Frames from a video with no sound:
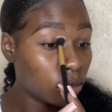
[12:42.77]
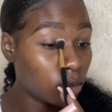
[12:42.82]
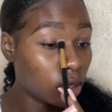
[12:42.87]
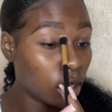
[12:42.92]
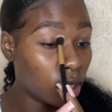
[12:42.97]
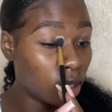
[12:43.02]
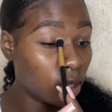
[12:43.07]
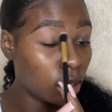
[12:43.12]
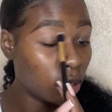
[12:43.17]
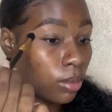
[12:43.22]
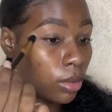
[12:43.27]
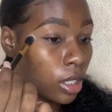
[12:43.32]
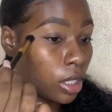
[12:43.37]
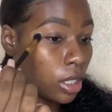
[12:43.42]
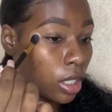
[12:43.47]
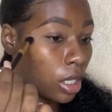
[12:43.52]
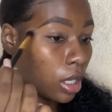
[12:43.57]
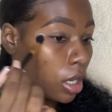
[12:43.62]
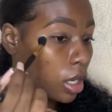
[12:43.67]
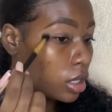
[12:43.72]
and blend
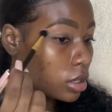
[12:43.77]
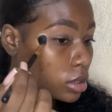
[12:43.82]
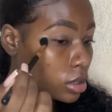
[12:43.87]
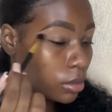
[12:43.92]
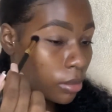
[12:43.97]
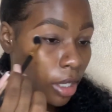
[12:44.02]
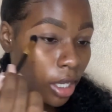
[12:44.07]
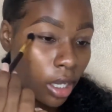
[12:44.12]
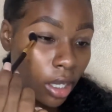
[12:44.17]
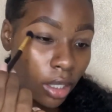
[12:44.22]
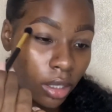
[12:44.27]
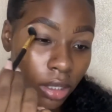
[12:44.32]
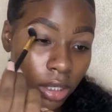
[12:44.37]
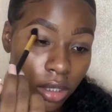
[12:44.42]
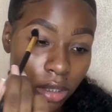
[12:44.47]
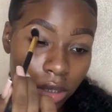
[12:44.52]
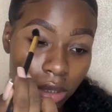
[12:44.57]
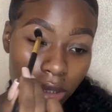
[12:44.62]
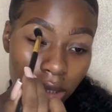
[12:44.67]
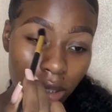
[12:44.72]
it onto my
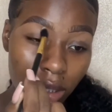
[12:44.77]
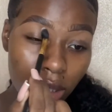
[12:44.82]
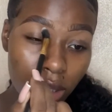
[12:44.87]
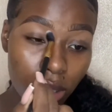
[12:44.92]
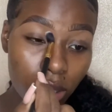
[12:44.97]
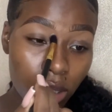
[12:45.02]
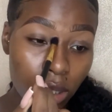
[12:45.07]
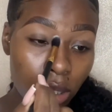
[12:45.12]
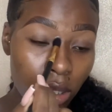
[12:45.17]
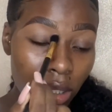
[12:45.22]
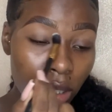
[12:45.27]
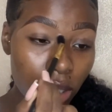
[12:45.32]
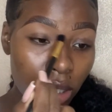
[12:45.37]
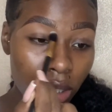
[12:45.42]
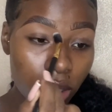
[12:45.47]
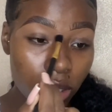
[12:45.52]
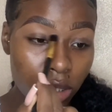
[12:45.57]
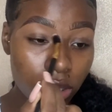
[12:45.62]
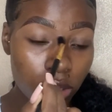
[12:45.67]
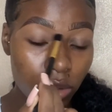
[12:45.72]
eyelids
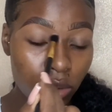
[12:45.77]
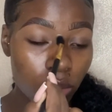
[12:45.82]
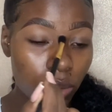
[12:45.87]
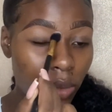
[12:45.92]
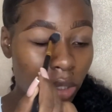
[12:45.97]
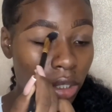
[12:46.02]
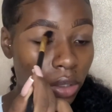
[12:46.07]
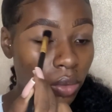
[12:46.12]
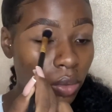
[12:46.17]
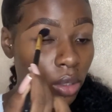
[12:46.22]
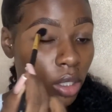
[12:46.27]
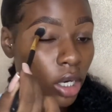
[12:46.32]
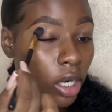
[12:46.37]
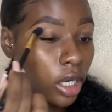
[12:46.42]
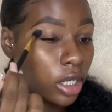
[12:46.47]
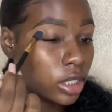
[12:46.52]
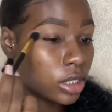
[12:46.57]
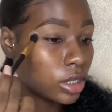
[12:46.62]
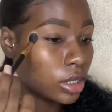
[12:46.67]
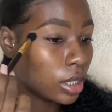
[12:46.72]
because you don't want no
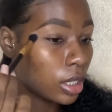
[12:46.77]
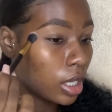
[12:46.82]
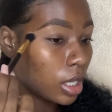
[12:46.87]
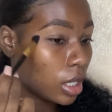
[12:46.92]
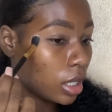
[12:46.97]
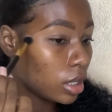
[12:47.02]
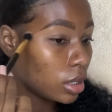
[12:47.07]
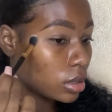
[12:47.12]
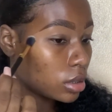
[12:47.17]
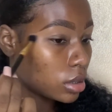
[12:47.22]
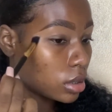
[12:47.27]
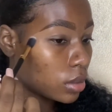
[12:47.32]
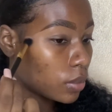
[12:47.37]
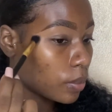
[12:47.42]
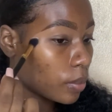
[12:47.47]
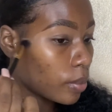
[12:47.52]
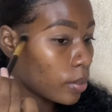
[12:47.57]
harsh lines.